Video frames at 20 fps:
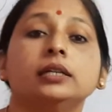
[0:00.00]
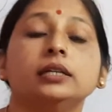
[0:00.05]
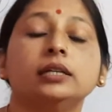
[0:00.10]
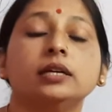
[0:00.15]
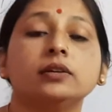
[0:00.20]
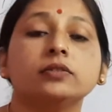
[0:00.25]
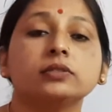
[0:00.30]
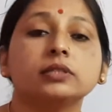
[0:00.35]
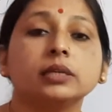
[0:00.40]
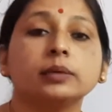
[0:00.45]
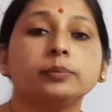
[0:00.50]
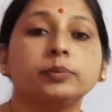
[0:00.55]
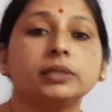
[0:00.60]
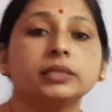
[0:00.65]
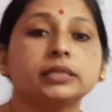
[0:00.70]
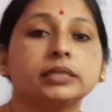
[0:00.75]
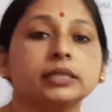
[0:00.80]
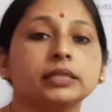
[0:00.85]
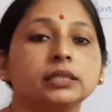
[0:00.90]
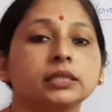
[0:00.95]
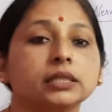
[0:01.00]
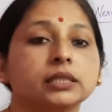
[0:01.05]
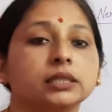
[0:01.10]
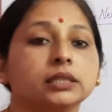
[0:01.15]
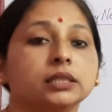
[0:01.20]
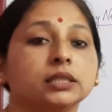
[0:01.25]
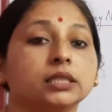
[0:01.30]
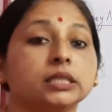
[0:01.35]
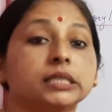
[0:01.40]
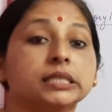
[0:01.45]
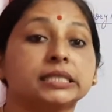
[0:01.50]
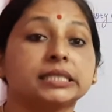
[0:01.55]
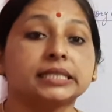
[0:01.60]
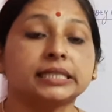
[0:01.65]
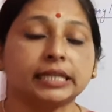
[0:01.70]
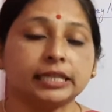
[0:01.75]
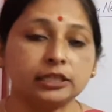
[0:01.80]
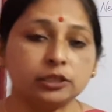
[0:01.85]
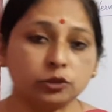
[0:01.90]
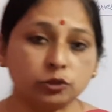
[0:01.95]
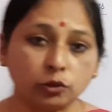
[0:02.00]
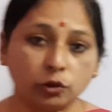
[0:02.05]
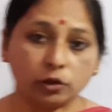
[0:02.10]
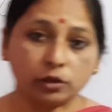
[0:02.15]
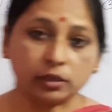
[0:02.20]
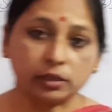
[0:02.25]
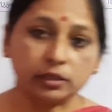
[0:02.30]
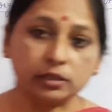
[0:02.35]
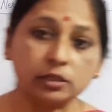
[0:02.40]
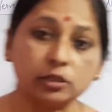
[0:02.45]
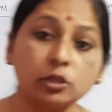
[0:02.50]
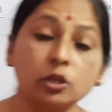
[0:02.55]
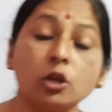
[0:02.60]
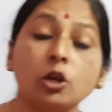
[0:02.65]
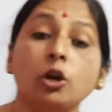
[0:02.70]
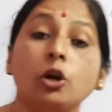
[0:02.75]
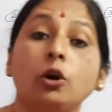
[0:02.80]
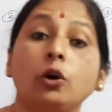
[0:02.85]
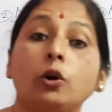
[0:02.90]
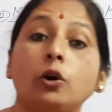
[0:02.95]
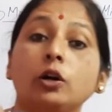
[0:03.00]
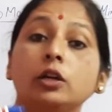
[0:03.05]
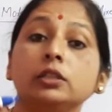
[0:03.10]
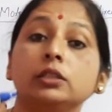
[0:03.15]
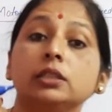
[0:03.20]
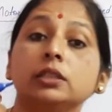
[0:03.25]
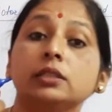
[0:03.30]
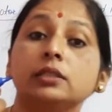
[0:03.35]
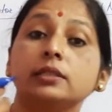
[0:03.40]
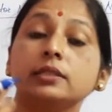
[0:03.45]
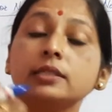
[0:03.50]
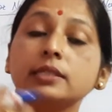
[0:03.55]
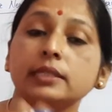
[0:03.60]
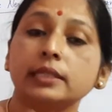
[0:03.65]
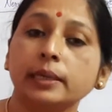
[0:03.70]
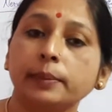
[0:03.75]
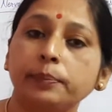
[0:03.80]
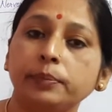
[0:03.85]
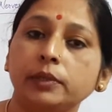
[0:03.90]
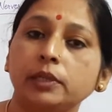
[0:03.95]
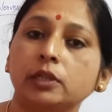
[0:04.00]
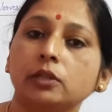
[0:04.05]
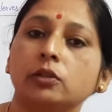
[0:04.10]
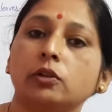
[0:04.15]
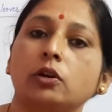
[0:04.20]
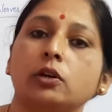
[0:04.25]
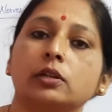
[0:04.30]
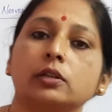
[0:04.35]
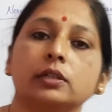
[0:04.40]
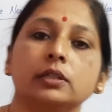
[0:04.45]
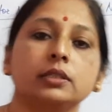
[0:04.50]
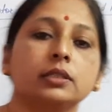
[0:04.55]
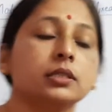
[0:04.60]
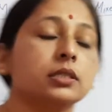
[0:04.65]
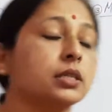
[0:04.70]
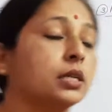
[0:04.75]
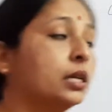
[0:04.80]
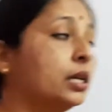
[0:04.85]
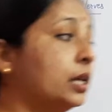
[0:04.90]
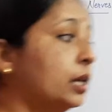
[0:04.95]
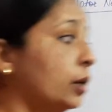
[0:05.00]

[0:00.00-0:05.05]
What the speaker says: nerves are present in the sense organs or the receptor organs,